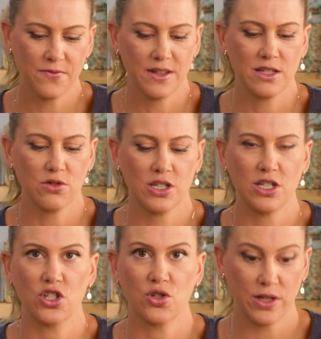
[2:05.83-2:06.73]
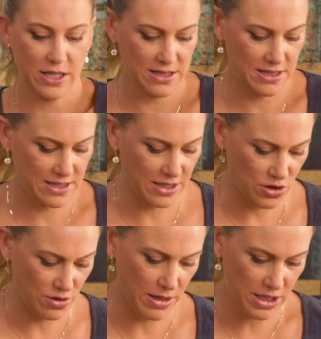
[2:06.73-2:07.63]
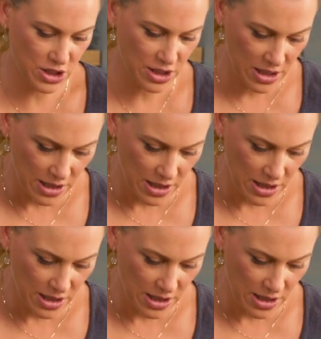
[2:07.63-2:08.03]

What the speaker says: This will just ensure that doesn't stick too much.